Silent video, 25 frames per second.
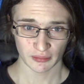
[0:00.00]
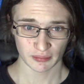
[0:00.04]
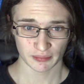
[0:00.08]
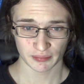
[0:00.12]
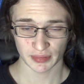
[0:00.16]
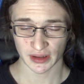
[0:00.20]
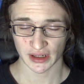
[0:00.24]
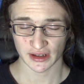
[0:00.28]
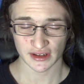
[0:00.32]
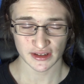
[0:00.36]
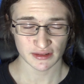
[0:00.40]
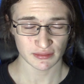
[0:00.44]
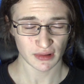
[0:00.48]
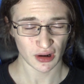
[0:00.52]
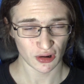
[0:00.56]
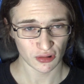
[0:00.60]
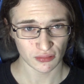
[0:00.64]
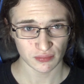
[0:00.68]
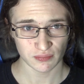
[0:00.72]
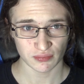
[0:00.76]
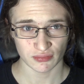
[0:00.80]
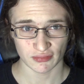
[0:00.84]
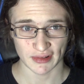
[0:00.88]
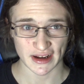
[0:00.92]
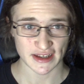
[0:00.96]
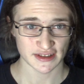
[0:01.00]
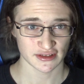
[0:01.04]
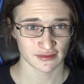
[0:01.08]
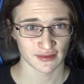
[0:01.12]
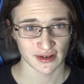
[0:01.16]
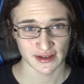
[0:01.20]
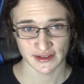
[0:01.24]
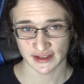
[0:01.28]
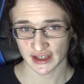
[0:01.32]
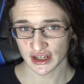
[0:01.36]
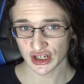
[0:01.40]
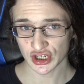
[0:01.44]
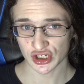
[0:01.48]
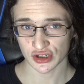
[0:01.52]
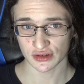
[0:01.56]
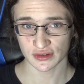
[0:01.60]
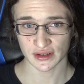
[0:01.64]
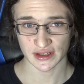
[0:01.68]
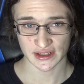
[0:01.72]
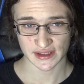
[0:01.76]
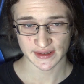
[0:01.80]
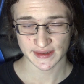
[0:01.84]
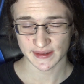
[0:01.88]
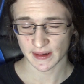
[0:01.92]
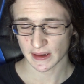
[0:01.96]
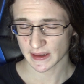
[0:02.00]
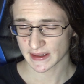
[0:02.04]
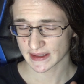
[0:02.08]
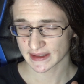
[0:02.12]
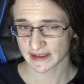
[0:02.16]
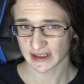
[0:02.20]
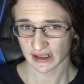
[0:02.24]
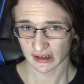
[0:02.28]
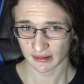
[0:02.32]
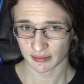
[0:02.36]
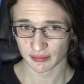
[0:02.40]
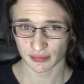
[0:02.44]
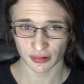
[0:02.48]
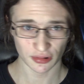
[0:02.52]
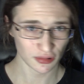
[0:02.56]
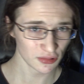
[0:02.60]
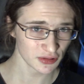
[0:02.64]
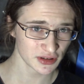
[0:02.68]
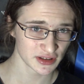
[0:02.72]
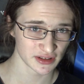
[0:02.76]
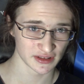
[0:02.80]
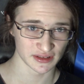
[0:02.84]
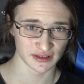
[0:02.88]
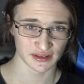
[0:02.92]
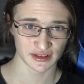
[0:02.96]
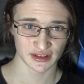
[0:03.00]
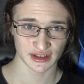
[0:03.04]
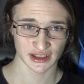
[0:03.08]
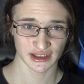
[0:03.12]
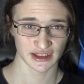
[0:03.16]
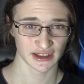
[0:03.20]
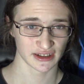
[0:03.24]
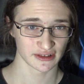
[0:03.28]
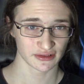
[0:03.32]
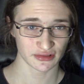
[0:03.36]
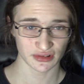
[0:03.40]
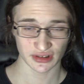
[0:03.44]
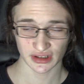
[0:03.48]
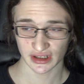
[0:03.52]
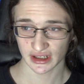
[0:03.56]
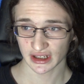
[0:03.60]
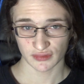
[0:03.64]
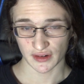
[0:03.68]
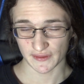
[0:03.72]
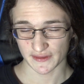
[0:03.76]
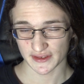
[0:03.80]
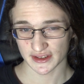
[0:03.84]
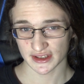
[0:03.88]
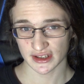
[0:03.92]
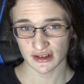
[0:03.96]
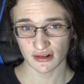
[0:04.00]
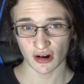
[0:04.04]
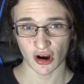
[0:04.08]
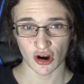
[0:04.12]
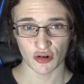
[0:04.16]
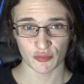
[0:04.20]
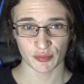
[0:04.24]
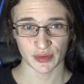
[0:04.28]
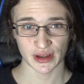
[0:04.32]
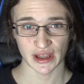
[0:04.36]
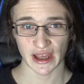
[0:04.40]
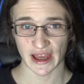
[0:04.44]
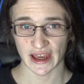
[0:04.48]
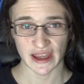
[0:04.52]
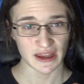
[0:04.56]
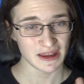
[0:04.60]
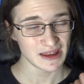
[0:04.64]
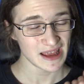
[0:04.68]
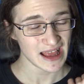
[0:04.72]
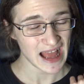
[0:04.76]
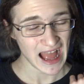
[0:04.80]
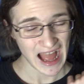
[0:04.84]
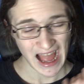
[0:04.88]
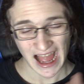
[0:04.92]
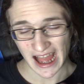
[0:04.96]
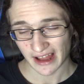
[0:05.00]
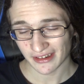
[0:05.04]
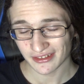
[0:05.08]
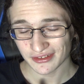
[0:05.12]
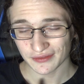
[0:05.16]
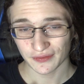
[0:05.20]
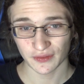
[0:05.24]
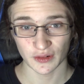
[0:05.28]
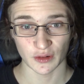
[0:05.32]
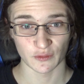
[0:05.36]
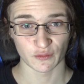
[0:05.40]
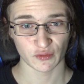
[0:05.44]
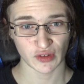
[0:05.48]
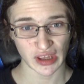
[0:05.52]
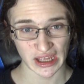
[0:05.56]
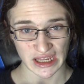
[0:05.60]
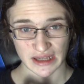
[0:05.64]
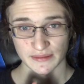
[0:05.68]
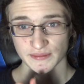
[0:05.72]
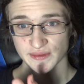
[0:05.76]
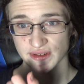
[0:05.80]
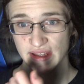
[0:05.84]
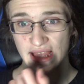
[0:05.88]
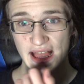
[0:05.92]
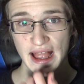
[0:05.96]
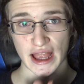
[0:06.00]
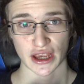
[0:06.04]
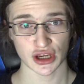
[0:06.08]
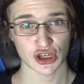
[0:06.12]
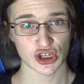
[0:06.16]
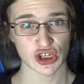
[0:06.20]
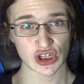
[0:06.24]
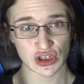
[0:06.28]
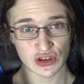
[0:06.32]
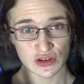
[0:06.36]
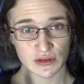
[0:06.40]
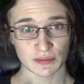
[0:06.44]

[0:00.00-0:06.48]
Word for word: because while rasterization is still important, you know, with still only a handful of games actually